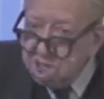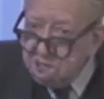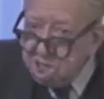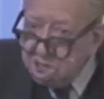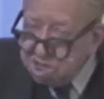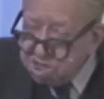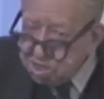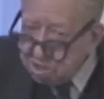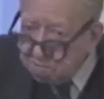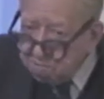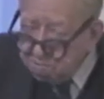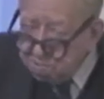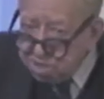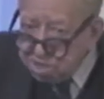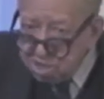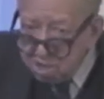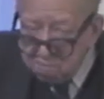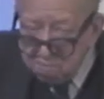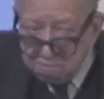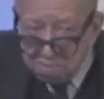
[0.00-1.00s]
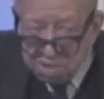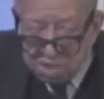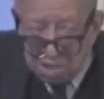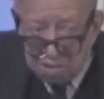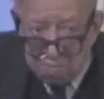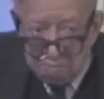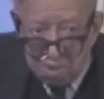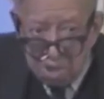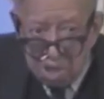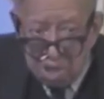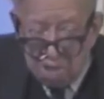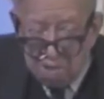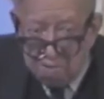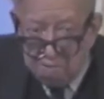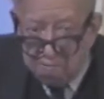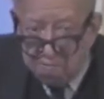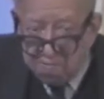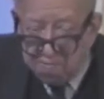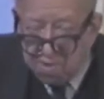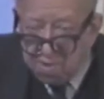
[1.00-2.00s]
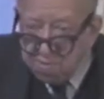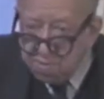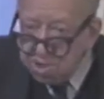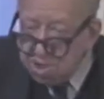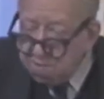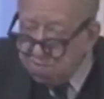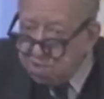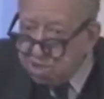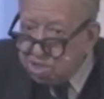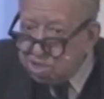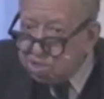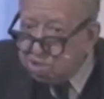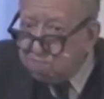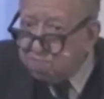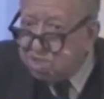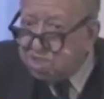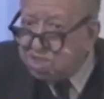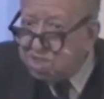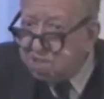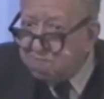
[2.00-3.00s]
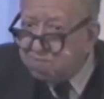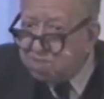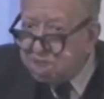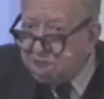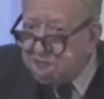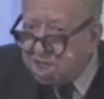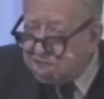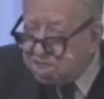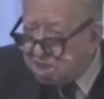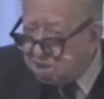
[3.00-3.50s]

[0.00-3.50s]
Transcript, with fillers: and some some some uh, some companies should be subsidized.